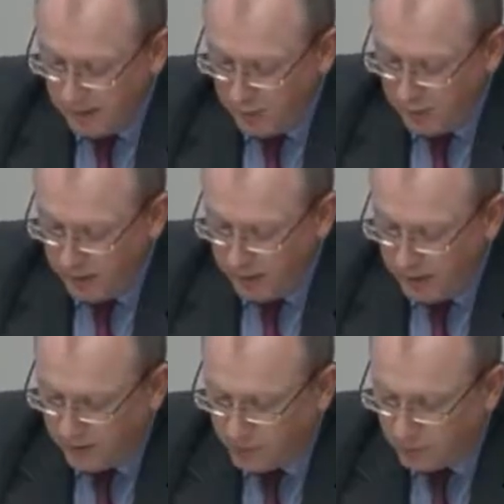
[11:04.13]
And what I
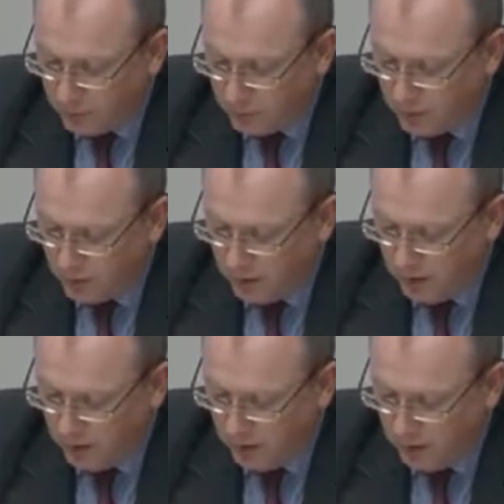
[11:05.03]
can assure
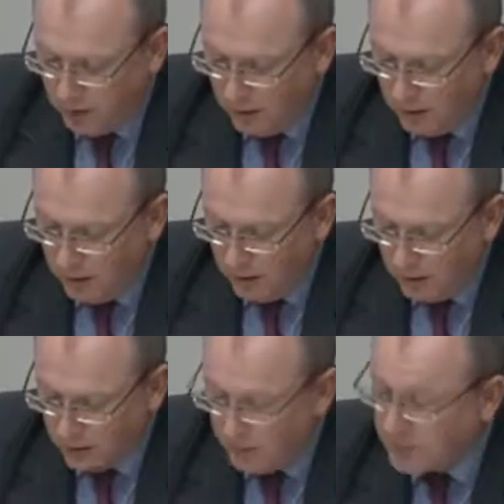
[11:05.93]
our
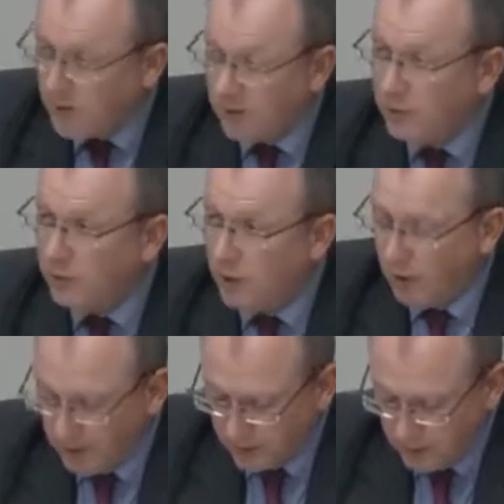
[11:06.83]
deputy and your
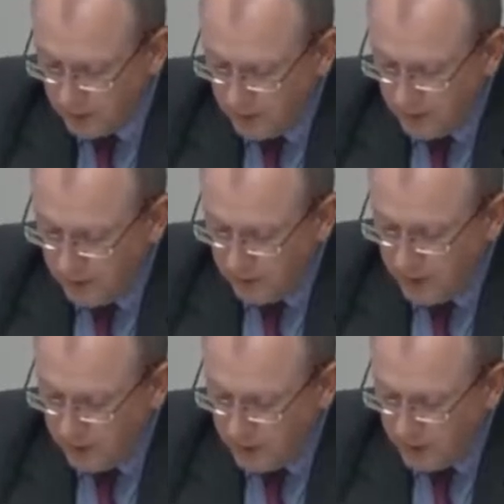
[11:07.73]
colleagues that
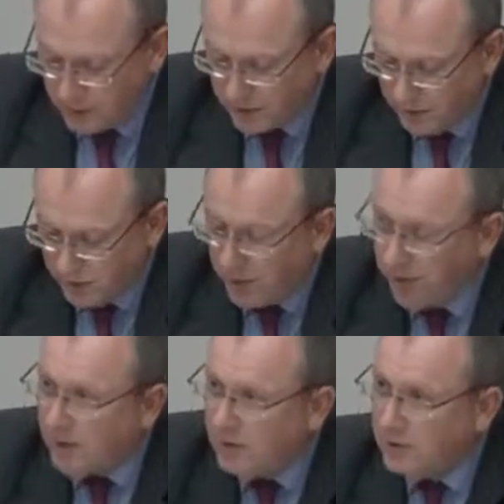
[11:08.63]
every customer who
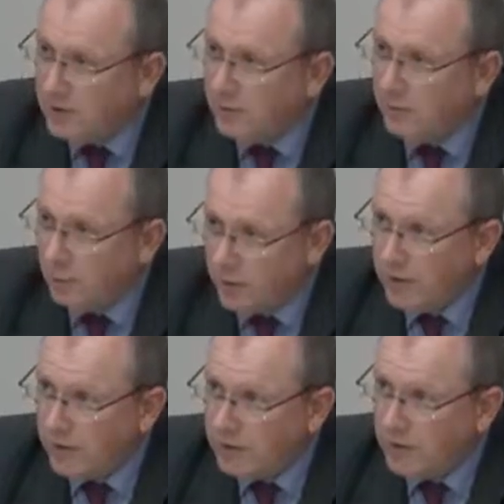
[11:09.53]
engages with
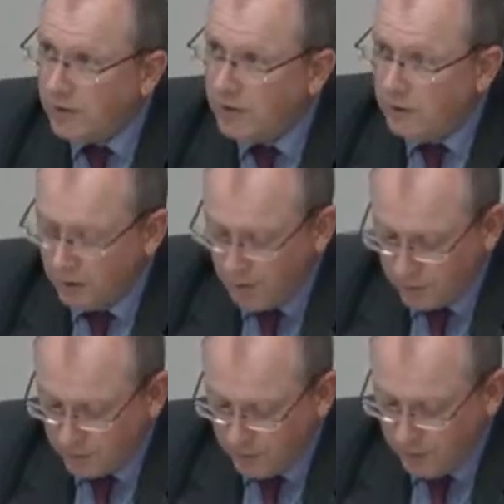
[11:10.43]
us
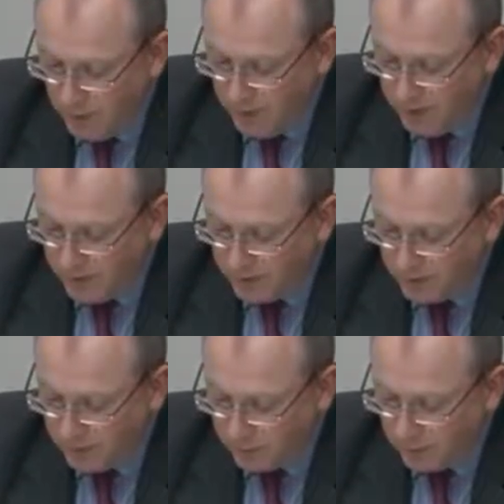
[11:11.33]
goes through a
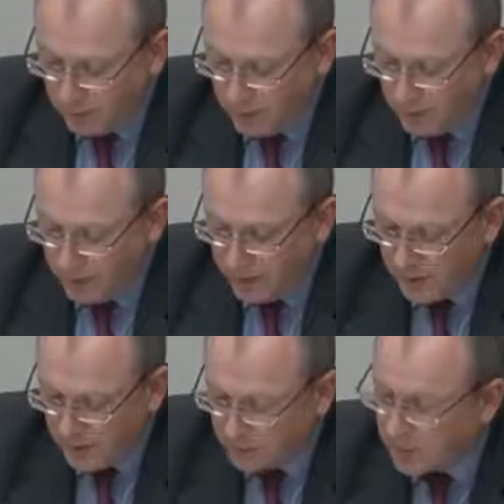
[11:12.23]
detailed review of
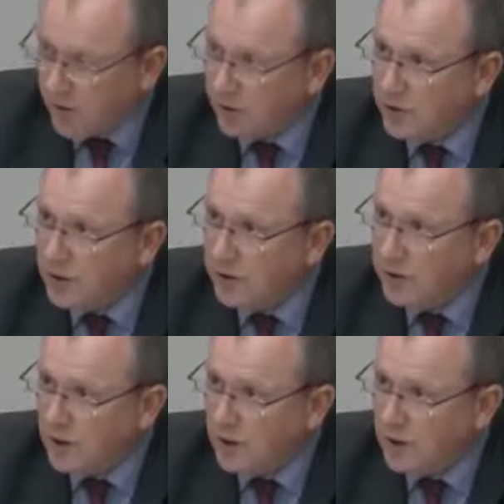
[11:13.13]
income and expenditure.